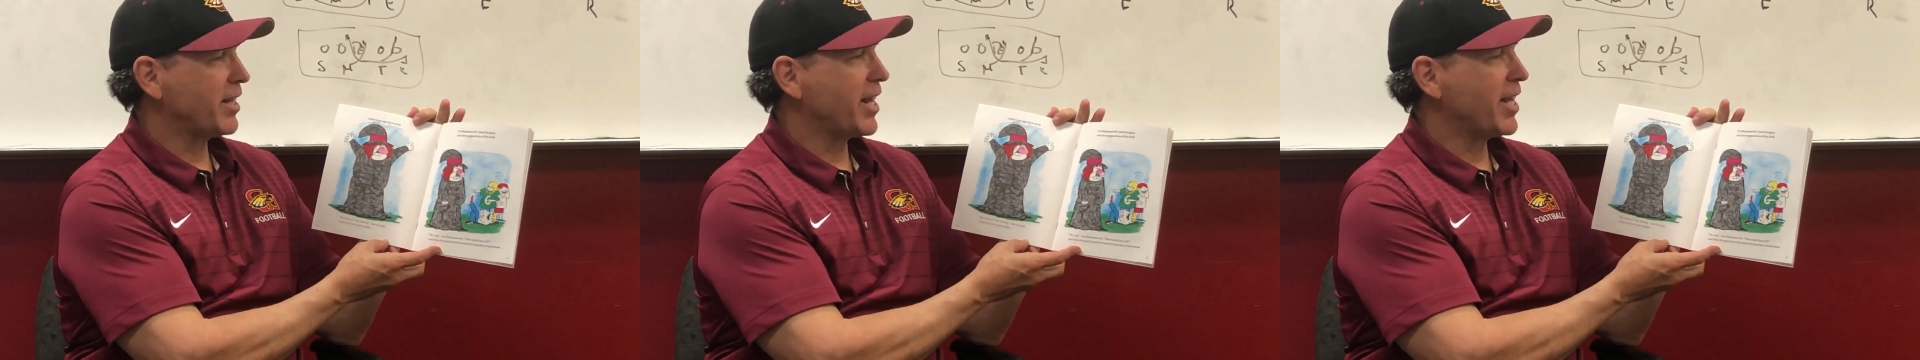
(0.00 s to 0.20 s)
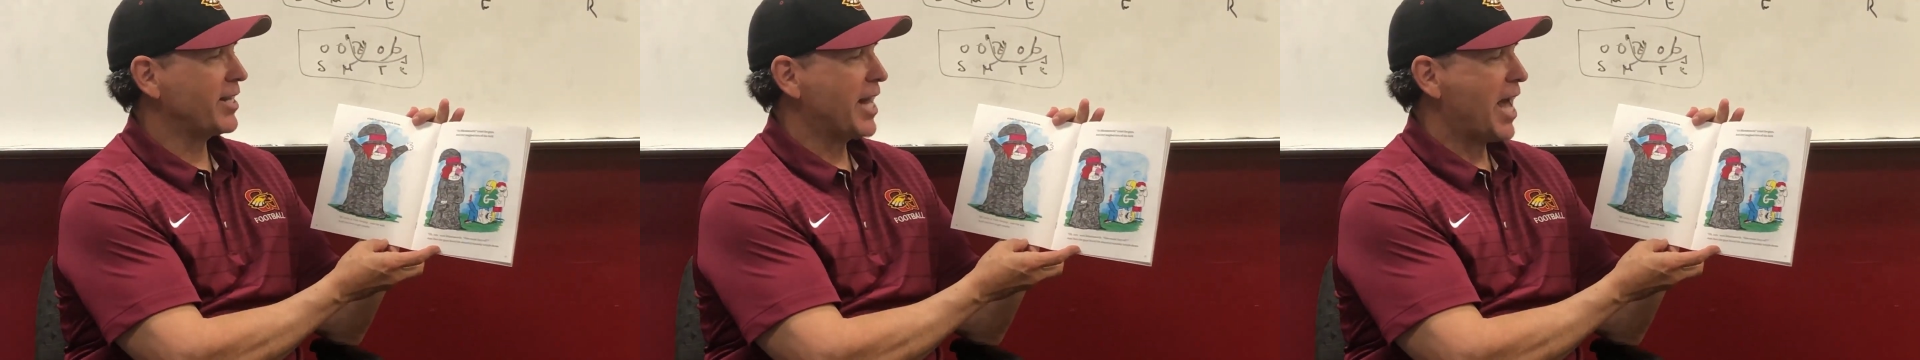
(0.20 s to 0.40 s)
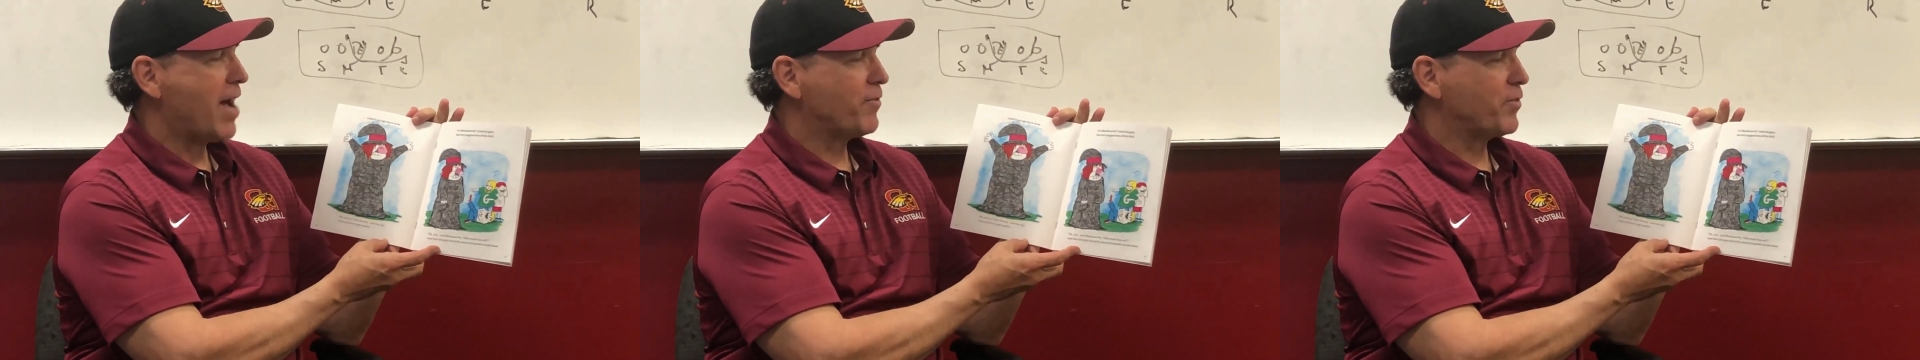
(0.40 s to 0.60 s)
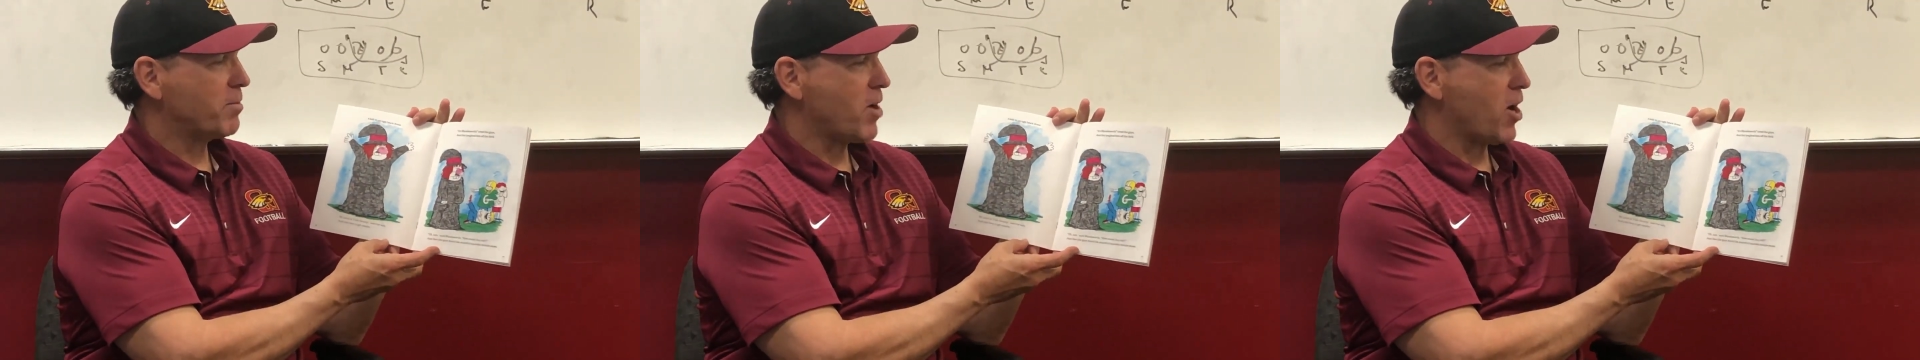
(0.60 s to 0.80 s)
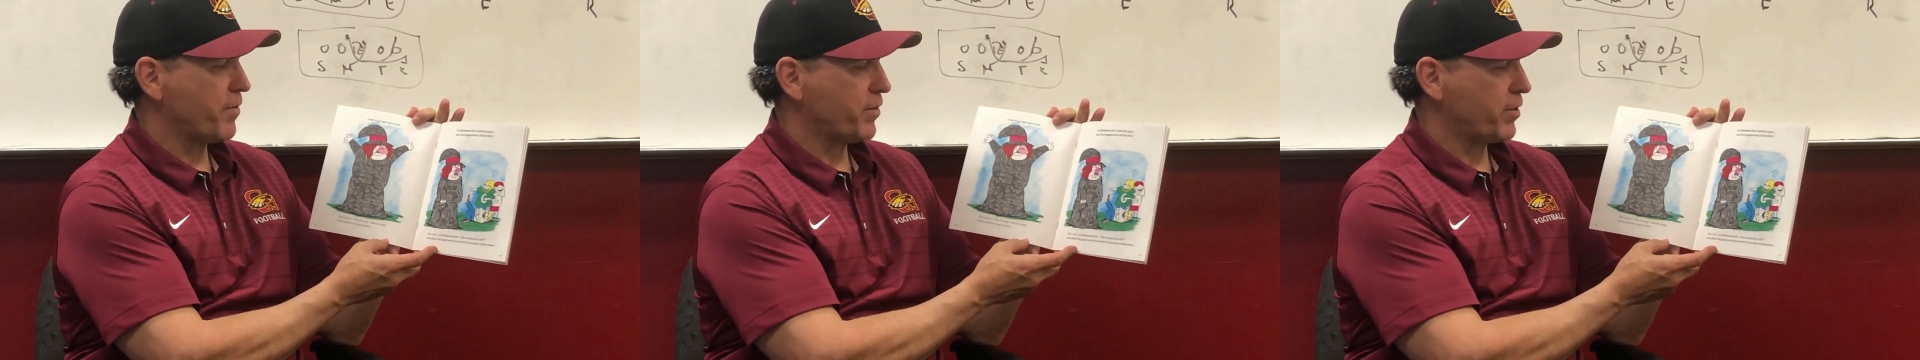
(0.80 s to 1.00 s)
and they laughed
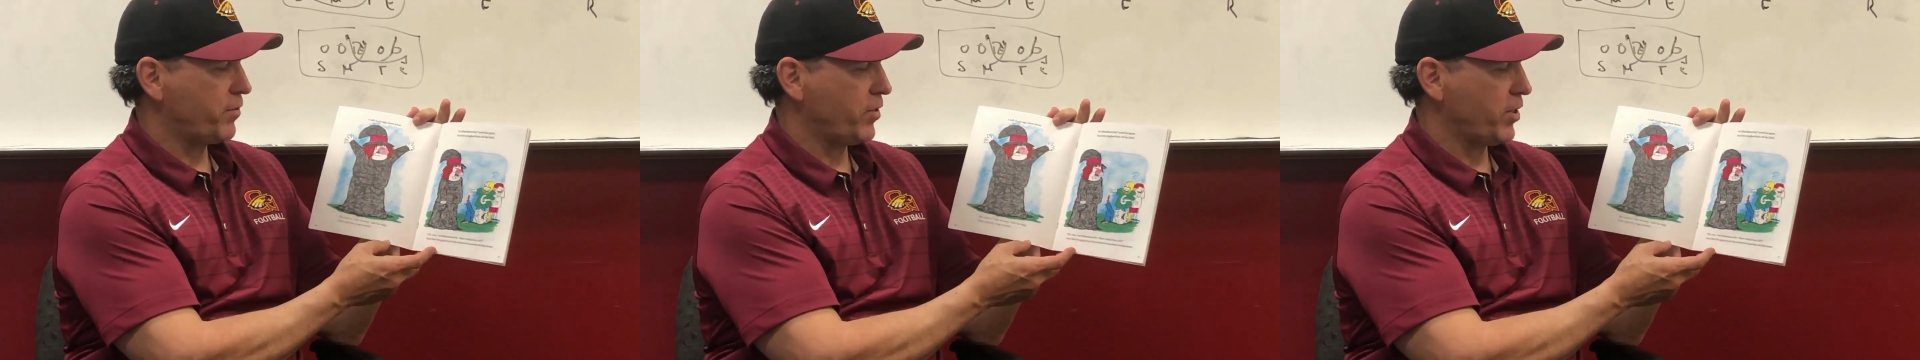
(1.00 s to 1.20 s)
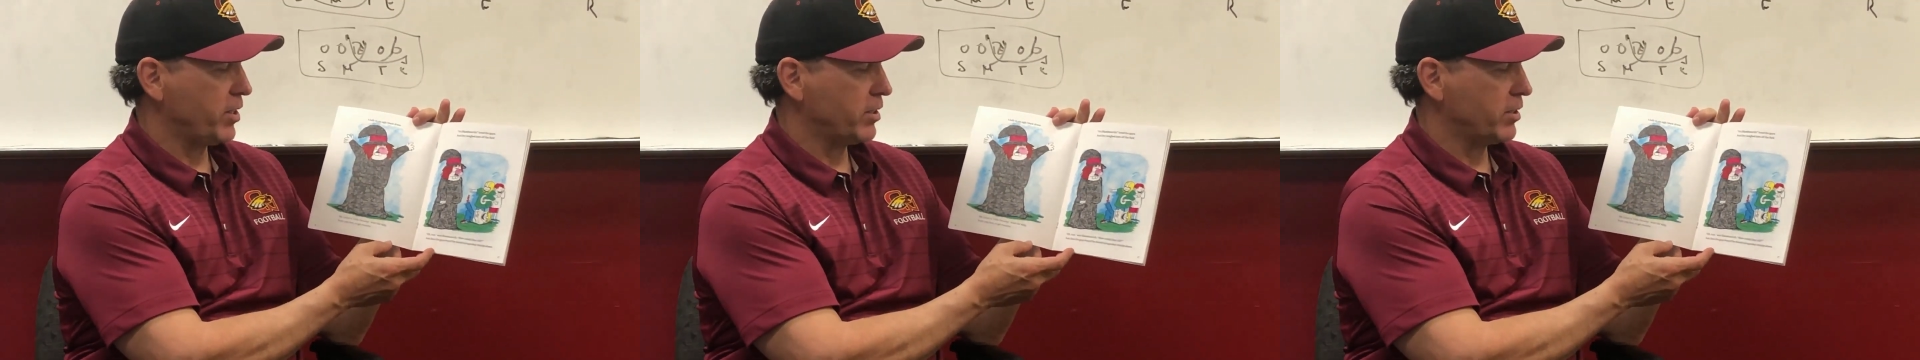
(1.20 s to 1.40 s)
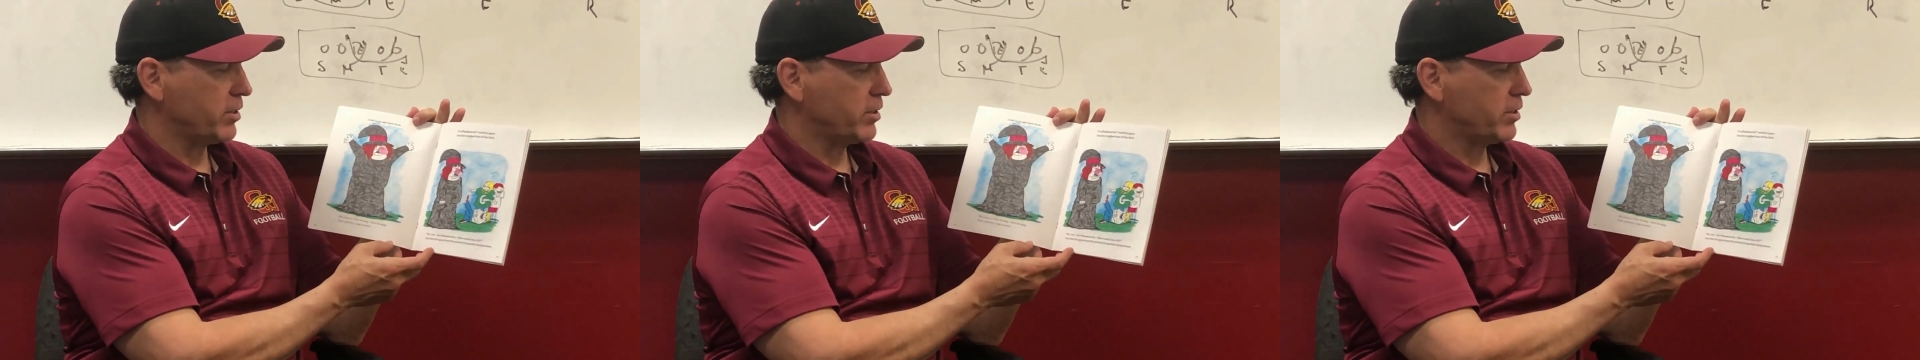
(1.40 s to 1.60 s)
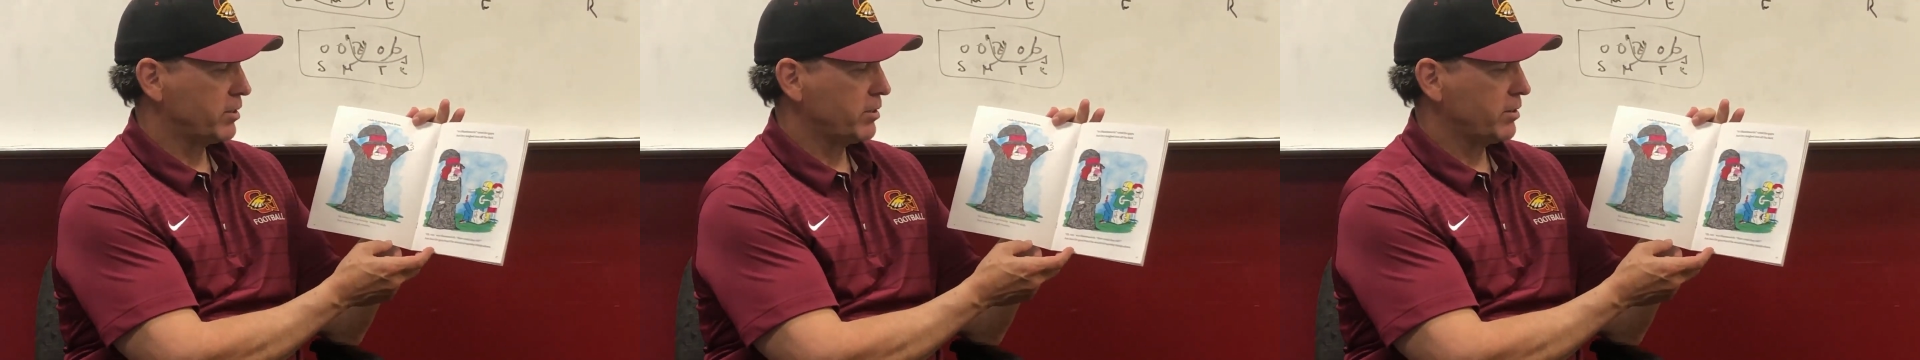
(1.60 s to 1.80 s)
him off the field.